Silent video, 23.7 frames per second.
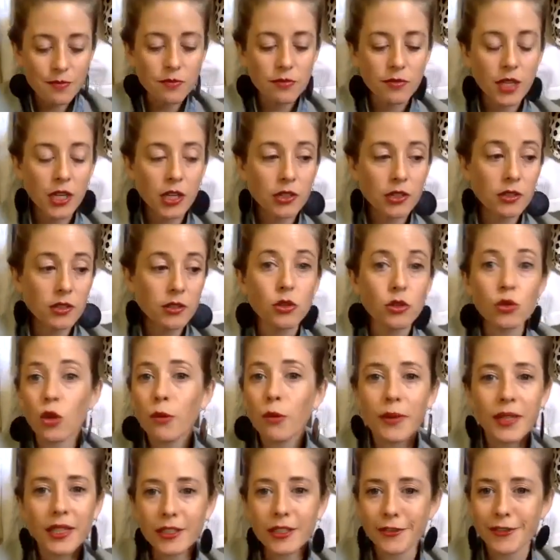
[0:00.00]
There's so
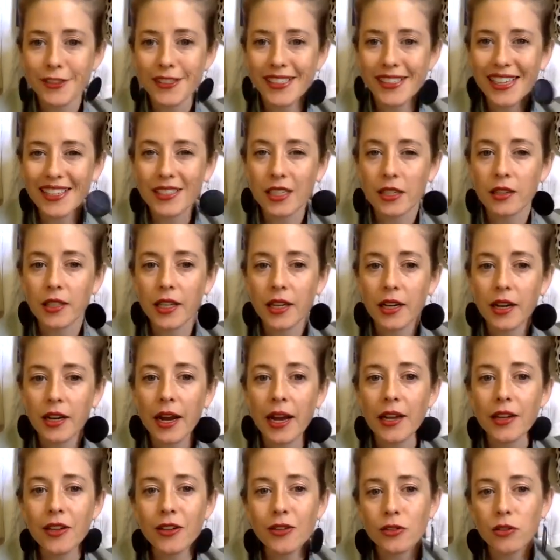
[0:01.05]
many different decks out there. I
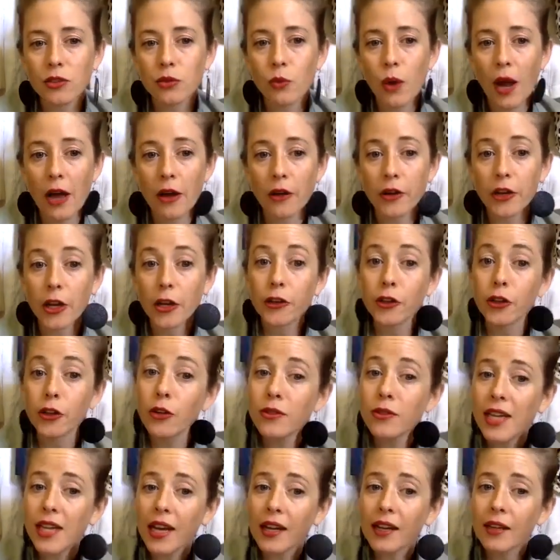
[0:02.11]
use the Wild Unknown
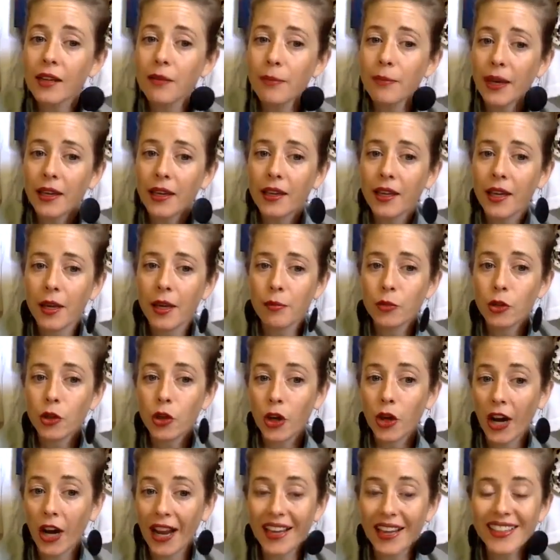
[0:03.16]
deck by Kim
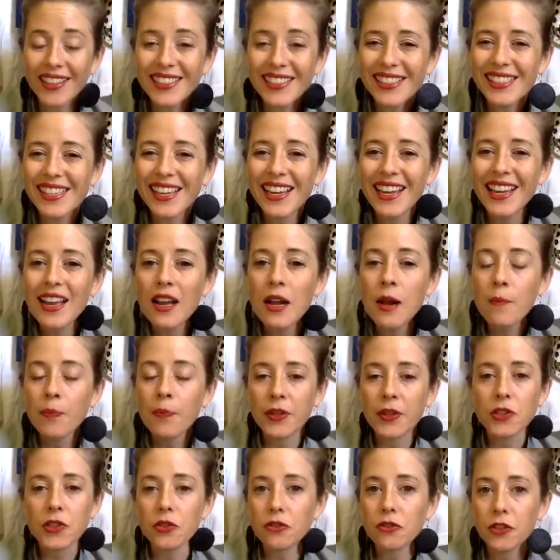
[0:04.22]
Krans.
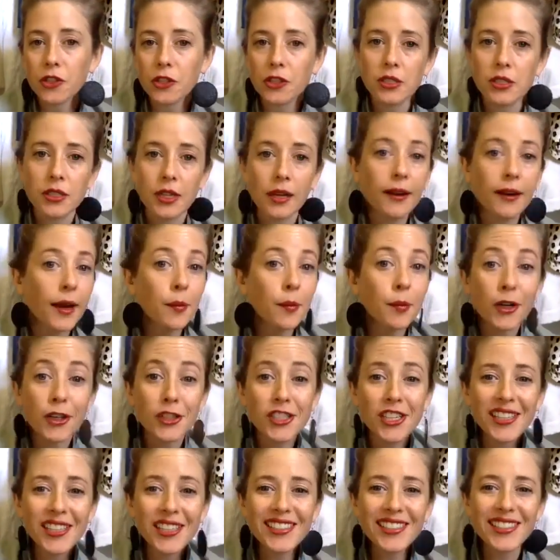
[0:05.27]
That's the first deck I
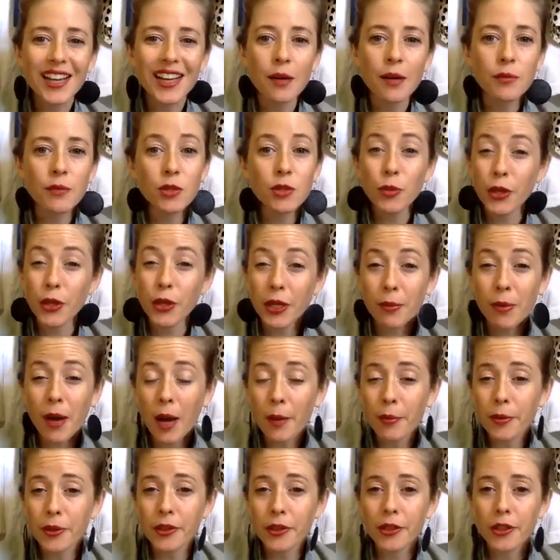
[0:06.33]
purchased. It's pretty
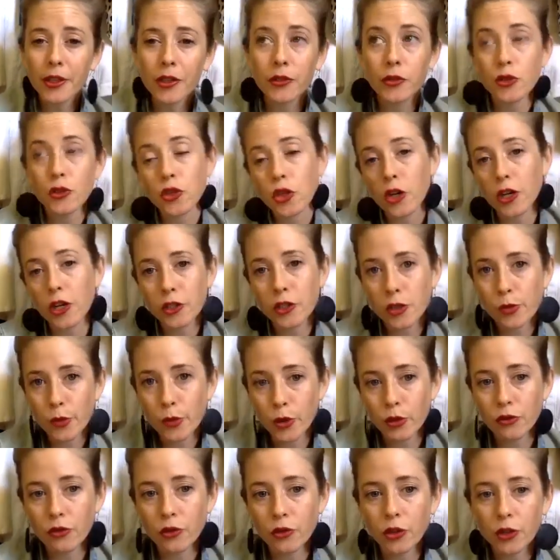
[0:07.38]
popular. The drawings are
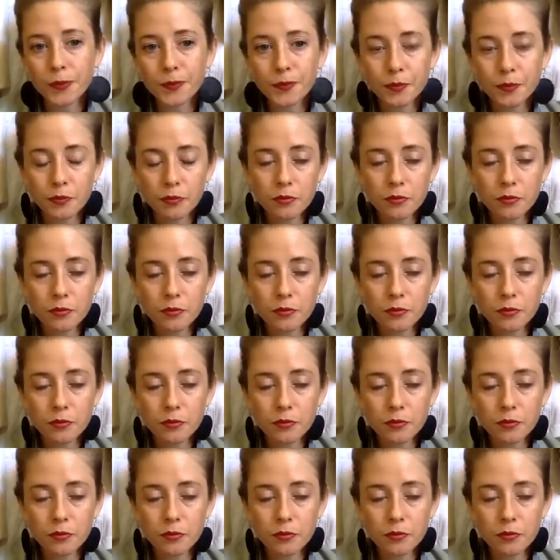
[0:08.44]
beautiful.